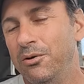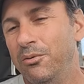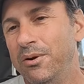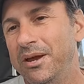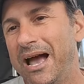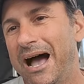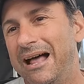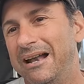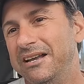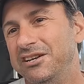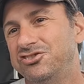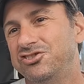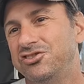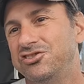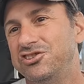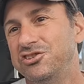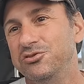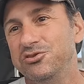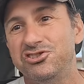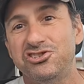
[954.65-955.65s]
We got
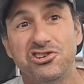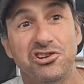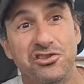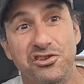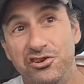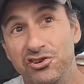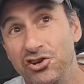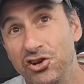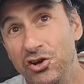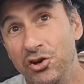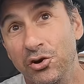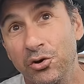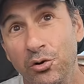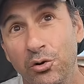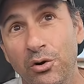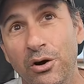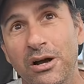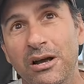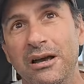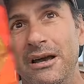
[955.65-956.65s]
introduced to the
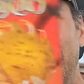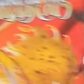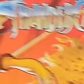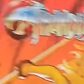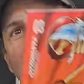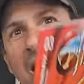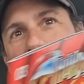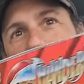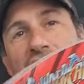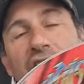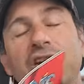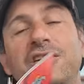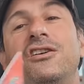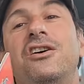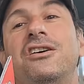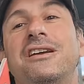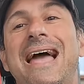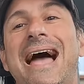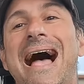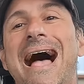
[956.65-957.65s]
new uh,
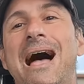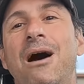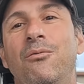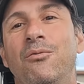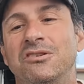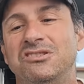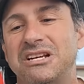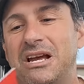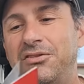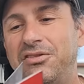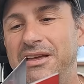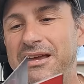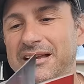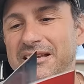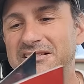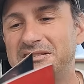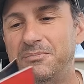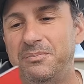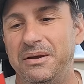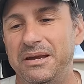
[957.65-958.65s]
Thundercat, which I
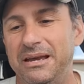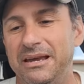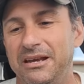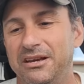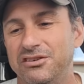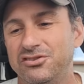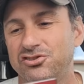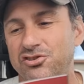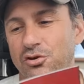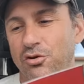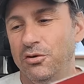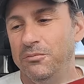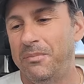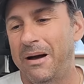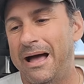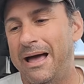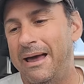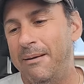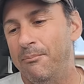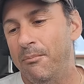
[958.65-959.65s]
think is being controlled
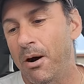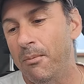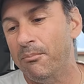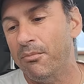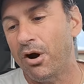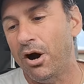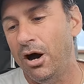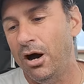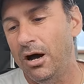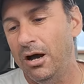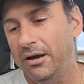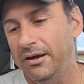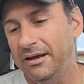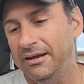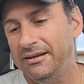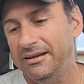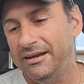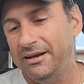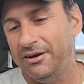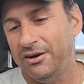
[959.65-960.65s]
by Mumm-Ra
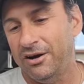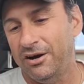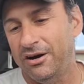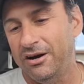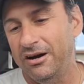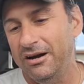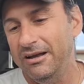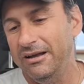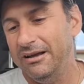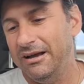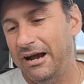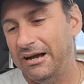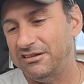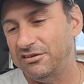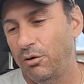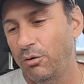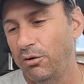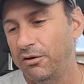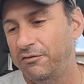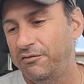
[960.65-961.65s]
in here. I
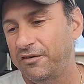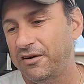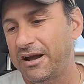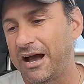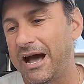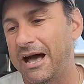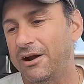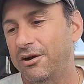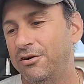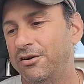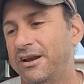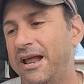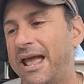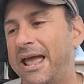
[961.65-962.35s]
totally forgot her